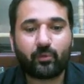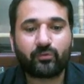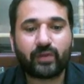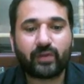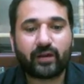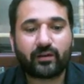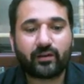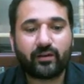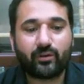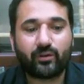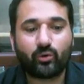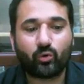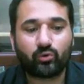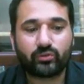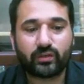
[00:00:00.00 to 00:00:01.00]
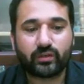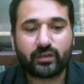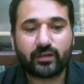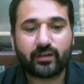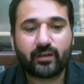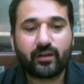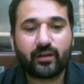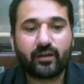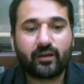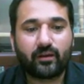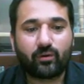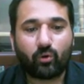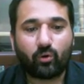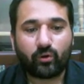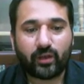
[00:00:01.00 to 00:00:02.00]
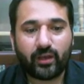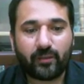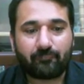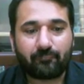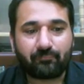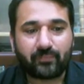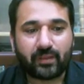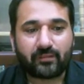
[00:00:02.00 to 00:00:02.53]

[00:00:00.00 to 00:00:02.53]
projected growth rate. Okay.